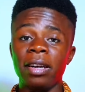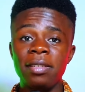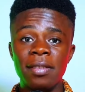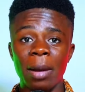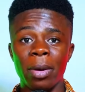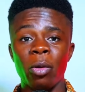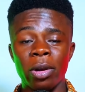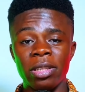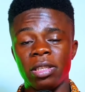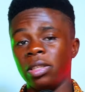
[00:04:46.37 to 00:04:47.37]
if camera
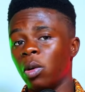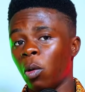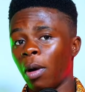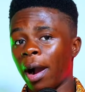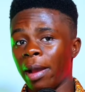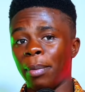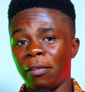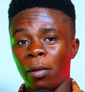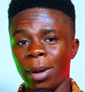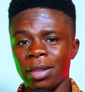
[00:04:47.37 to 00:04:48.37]
quality or high
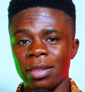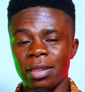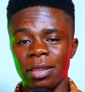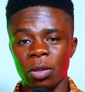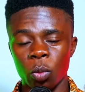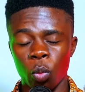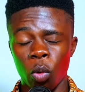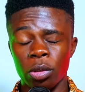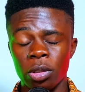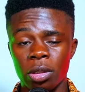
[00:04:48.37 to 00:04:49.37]
performance is
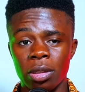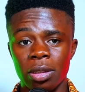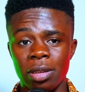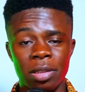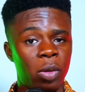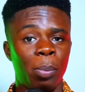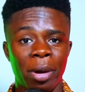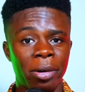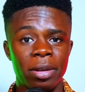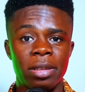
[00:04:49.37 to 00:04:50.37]
what is your
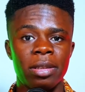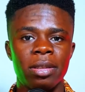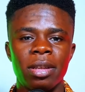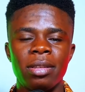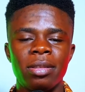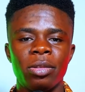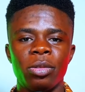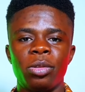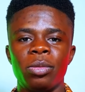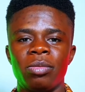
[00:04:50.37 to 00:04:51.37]
priority, then you
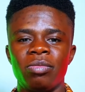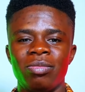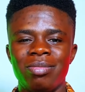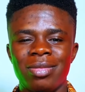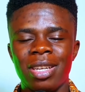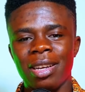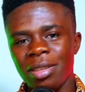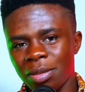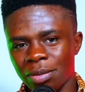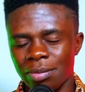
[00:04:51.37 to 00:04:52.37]
should kind
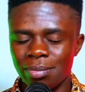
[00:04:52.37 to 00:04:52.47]
of